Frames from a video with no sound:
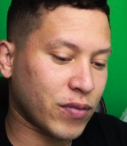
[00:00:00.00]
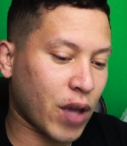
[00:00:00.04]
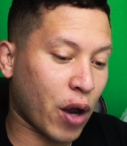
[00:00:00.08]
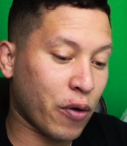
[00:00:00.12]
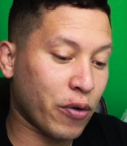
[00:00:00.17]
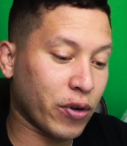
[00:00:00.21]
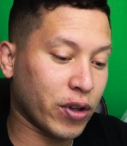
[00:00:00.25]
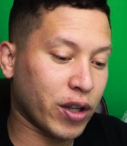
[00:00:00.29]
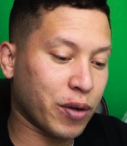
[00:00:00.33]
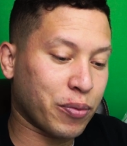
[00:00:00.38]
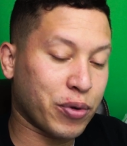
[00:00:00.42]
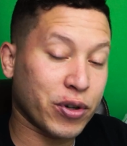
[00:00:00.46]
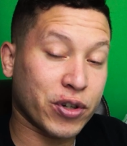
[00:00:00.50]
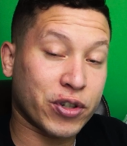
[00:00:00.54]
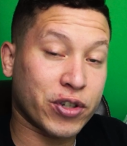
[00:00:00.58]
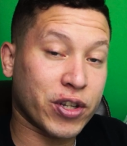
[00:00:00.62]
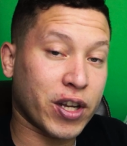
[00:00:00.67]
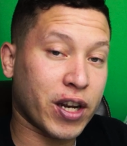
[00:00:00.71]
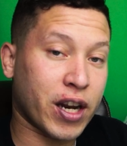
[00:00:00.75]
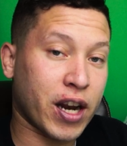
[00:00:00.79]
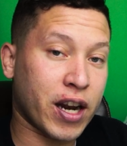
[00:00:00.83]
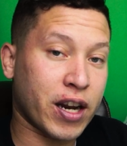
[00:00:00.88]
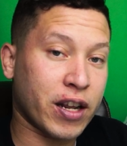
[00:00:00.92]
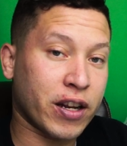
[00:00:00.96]
I really
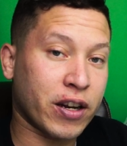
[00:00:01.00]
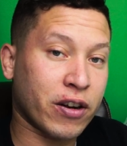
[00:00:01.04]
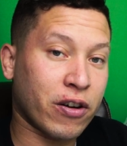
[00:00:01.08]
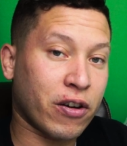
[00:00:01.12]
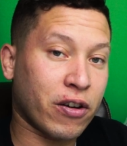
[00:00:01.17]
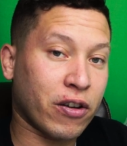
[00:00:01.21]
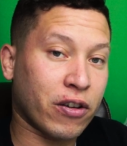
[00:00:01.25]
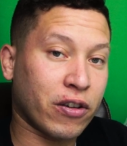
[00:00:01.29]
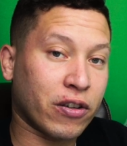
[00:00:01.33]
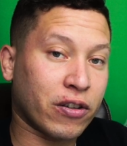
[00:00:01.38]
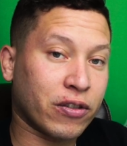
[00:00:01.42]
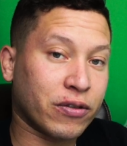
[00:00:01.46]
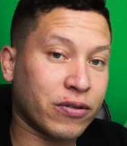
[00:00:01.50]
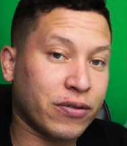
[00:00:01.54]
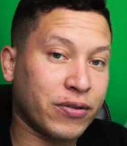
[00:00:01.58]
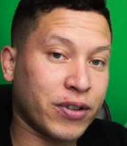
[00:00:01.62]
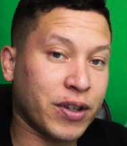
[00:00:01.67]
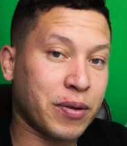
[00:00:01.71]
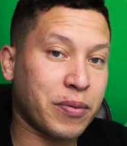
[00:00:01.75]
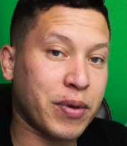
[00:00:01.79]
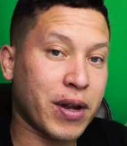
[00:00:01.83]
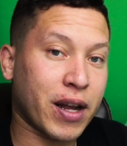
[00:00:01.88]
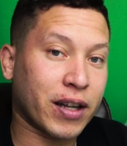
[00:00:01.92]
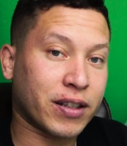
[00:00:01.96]
appreciate any and all
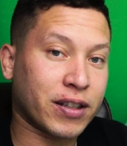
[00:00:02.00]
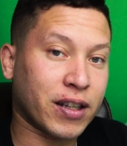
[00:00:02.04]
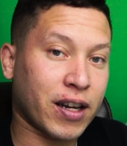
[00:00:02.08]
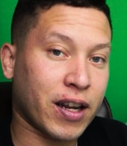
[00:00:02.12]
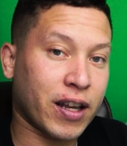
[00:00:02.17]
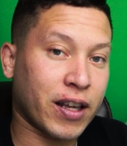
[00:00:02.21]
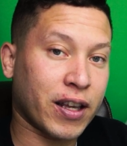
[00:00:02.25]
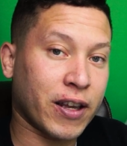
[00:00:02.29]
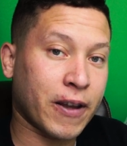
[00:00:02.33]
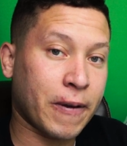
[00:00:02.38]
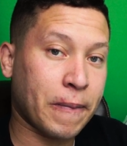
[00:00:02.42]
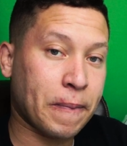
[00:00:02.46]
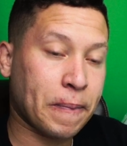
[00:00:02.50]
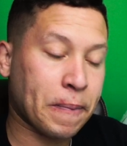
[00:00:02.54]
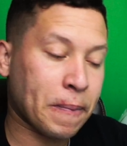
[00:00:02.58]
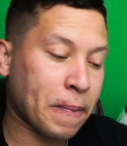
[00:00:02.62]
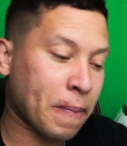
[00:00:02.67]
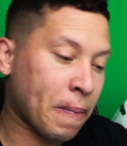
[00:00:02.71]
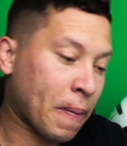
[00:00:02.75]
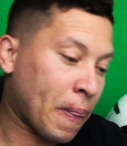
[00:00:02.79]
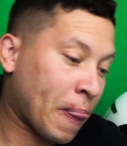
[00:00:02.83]
feedback that I get.